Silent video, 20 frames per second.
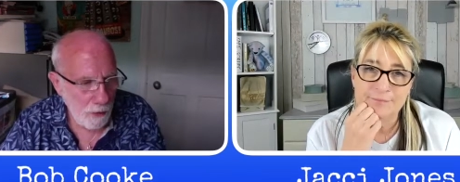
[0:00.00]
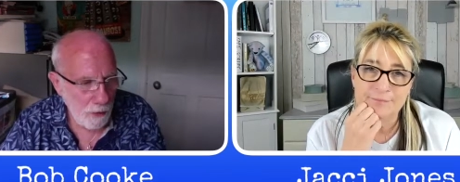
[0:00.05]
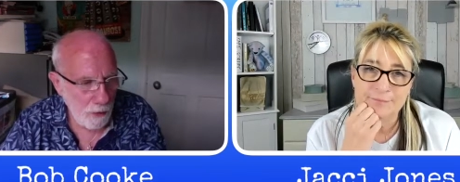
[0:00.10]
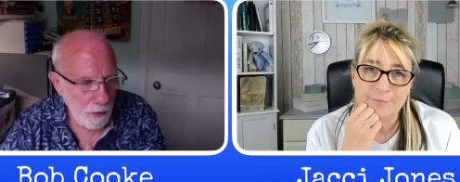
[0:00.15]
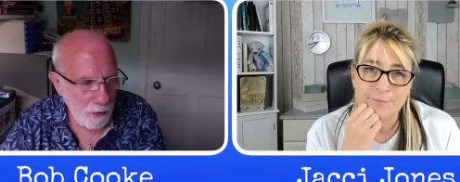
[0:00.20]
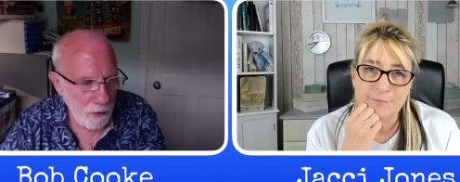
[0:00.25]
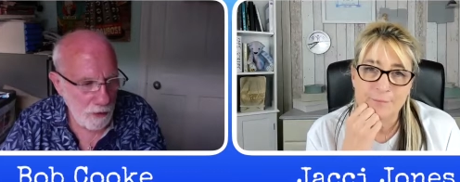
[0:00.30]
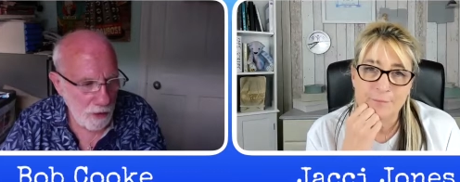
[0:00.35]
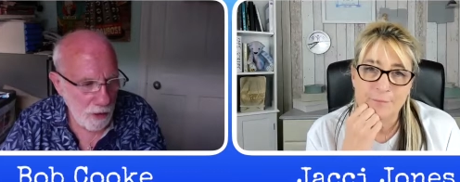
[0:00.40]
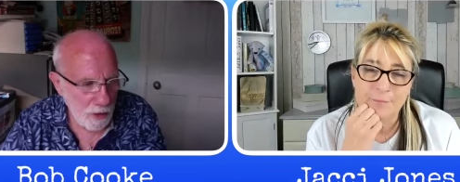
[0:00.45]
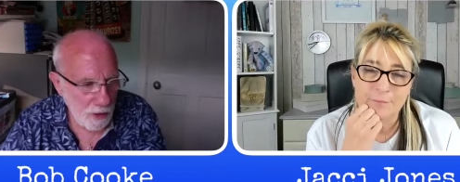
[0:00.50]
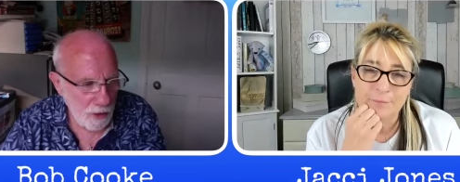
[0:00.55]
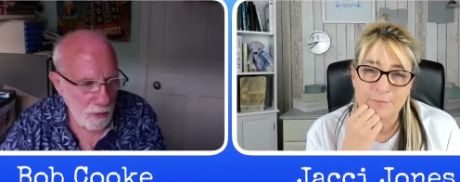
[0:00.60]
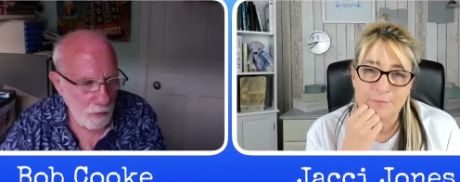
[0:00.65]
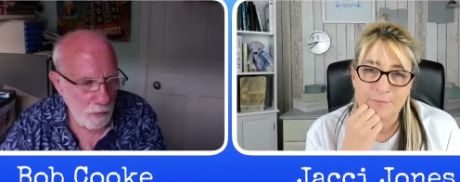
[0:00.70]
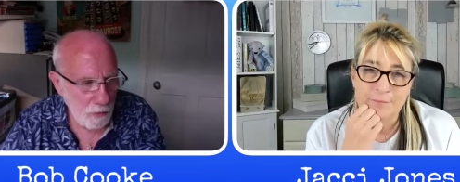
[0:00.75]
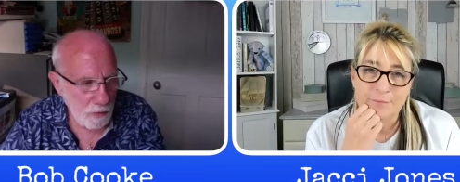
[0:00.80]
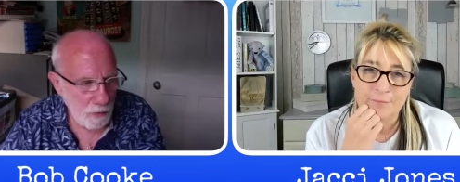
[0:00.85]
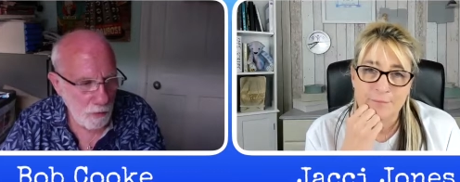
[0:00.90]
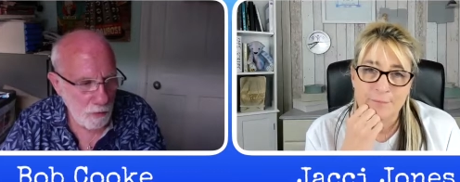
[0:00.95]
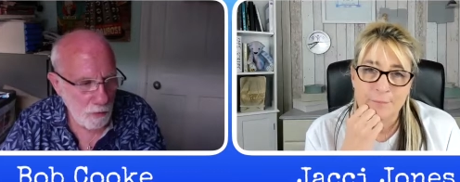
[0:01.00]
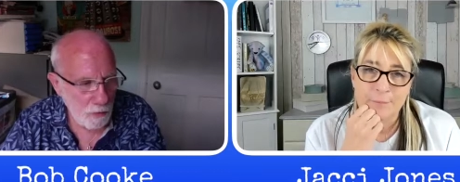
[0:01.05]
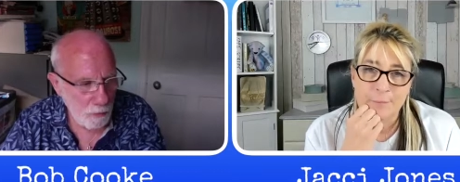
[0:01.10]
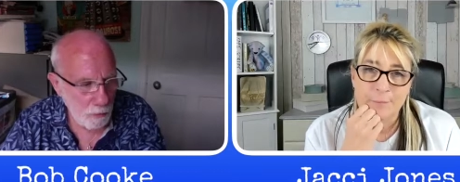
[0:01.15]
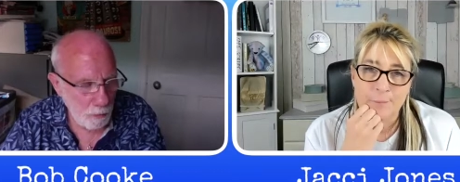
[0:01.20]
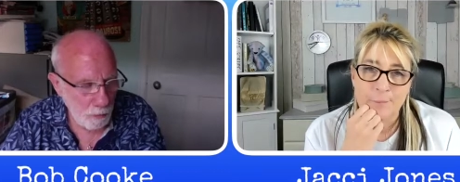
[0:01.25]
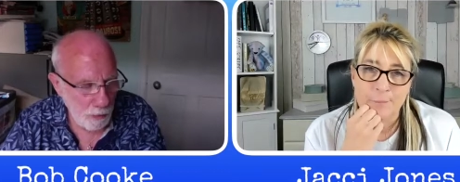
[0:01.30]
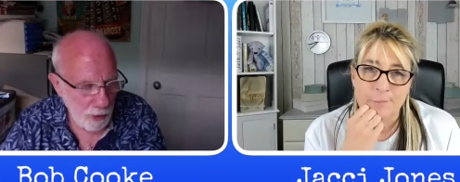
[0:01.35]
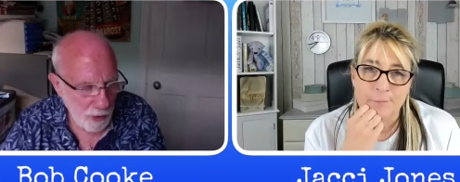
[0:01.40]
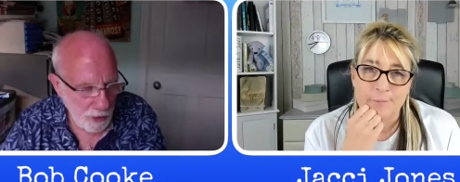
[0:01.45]
Speaker 1: assessment
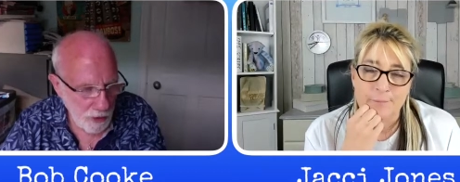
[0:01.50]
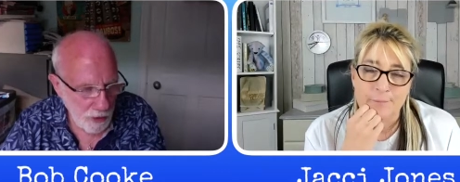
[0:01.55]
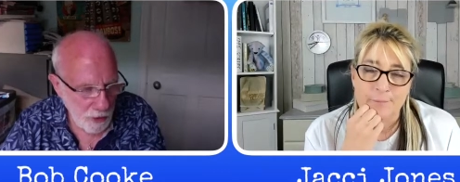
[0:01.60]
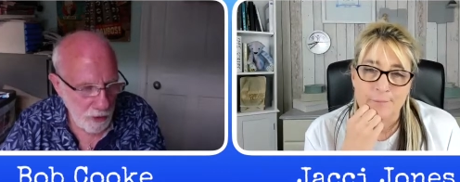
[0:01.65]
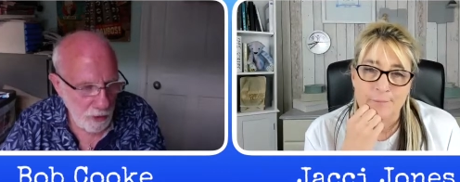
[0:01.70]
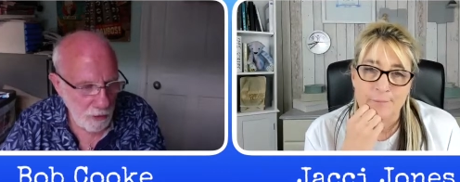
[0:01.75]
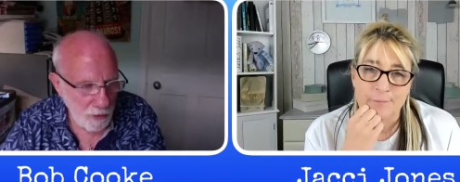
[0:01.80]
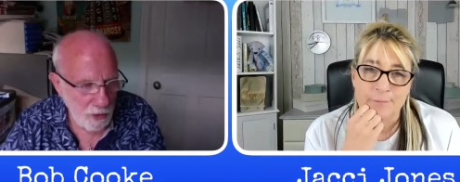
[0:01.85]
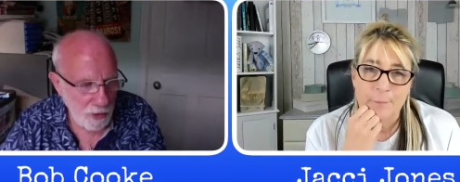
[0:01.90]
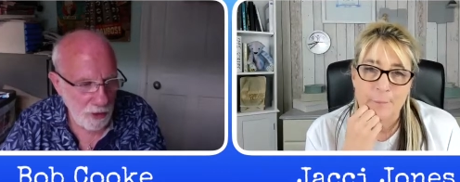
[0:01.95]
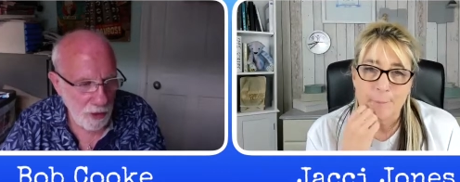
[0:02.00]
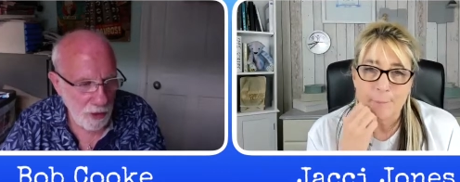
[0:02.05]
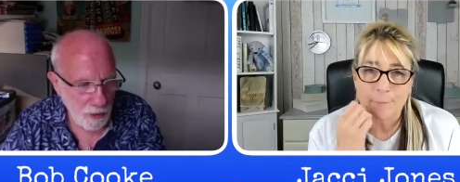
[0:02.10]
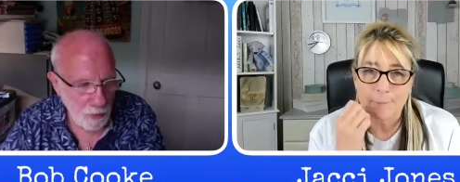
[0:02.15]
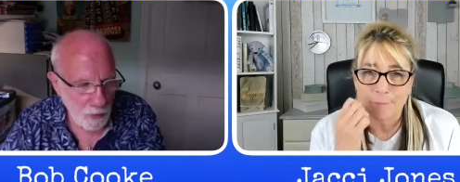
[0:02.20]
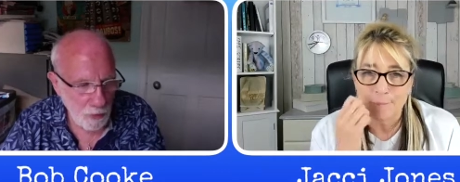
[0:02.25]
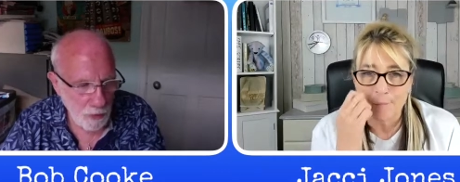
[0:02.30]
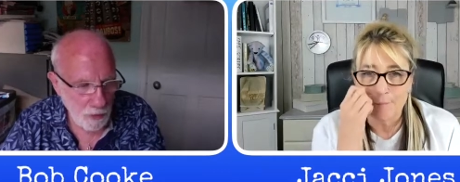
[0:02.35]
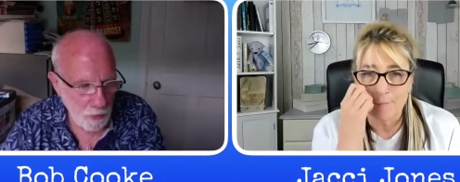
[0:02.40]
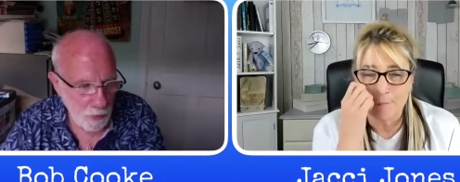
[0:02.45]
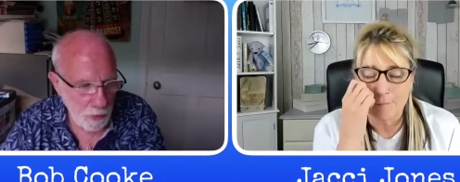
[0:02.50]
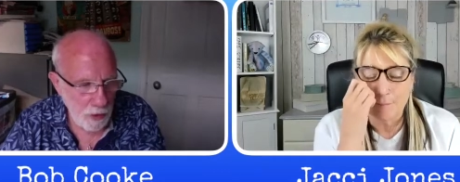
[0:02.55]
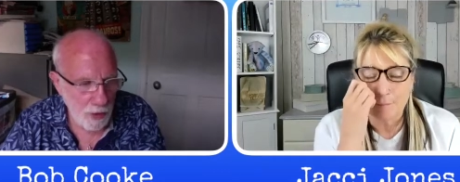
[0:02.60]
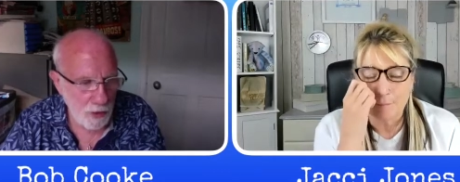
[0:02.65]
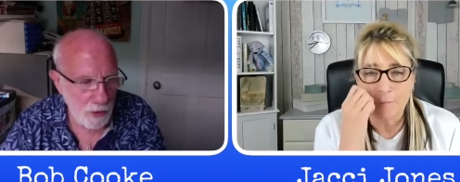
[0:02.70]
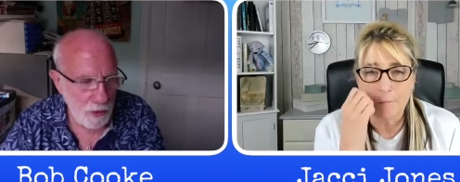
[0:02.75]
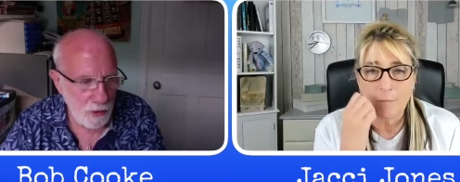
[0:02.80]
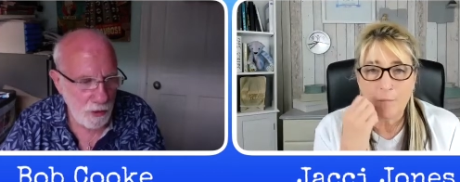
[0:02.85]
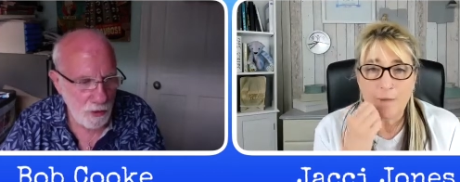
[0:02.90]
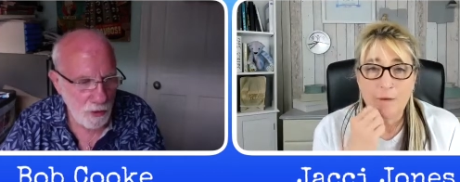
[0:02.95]
places do assessments
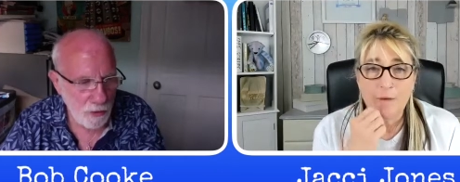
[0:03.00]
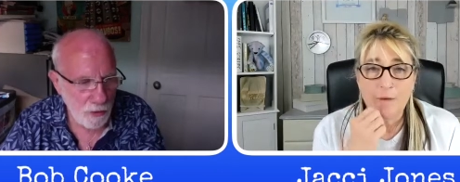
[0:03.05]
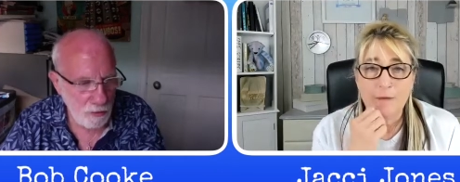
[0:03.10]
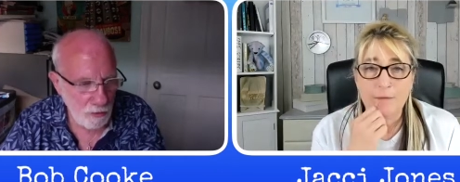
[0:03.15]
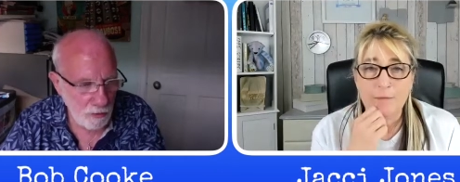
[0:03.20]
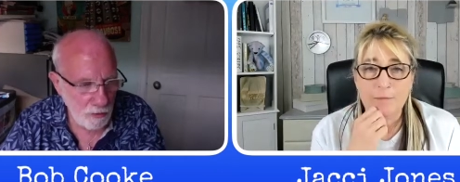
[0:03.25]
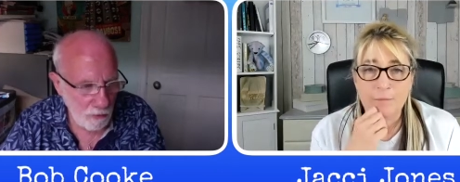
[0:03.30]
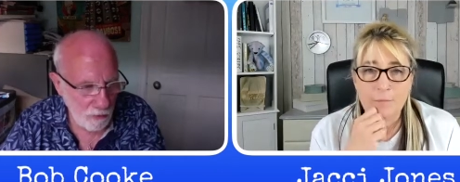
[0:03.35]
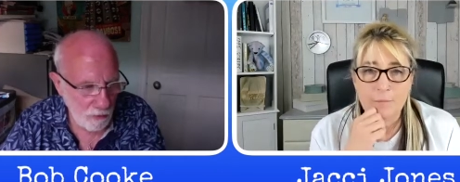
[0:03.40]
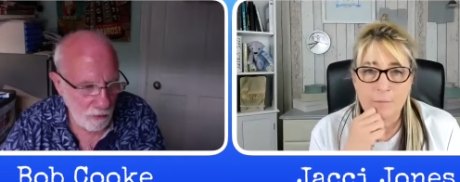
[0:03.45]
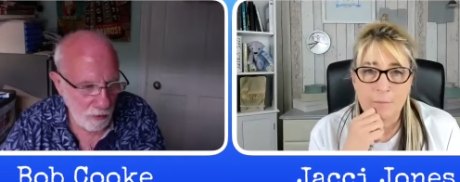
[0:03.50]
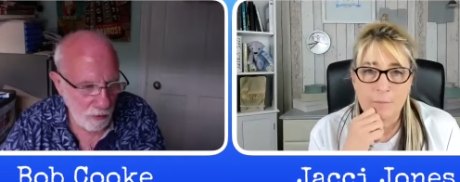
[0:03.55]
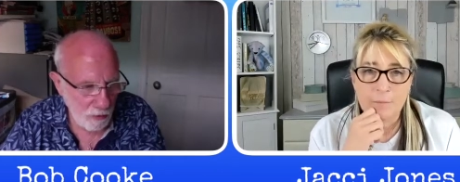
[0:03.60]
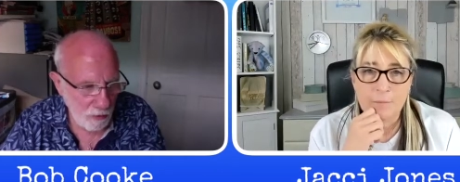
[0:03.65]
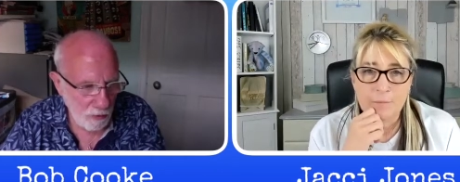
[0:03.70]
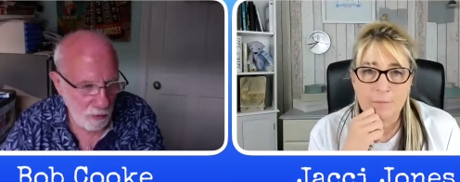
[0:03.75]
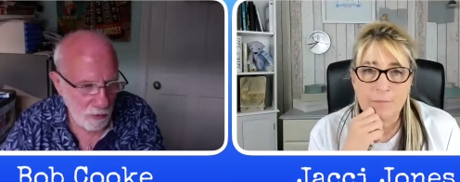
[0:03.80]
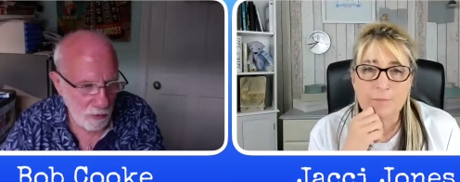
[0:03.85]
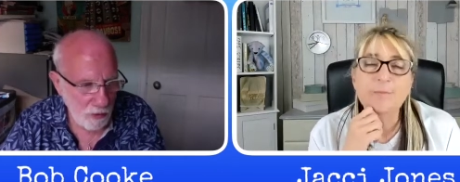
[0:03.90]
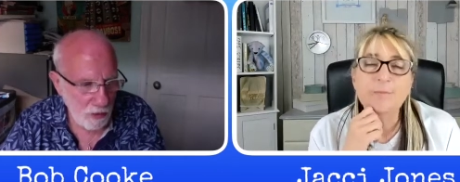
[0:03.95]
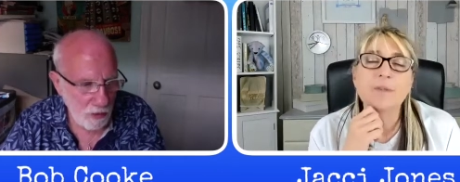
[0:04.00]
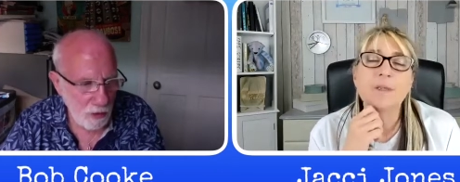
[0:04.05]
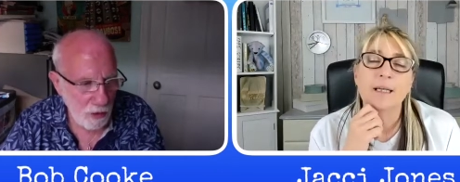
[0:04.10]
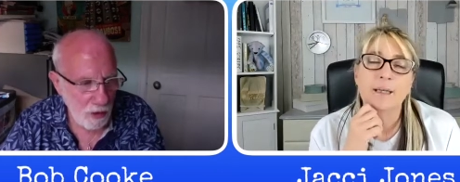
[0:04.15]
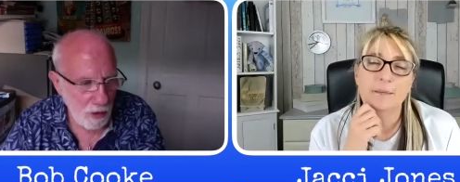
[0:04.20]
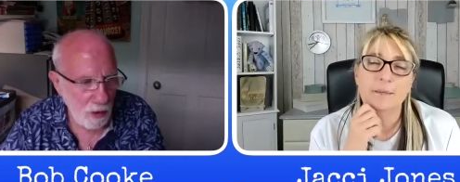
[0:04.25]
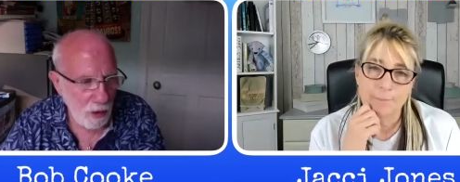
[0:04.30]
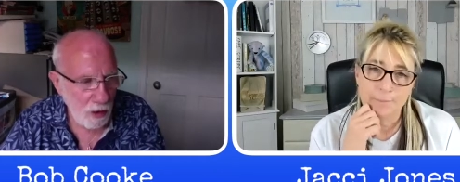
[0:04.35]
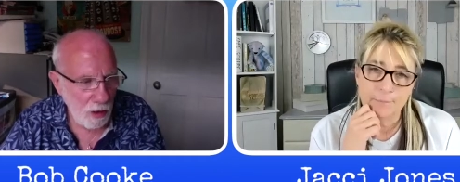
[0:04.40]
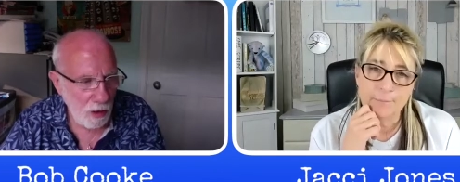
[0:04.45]
places do referrals yeah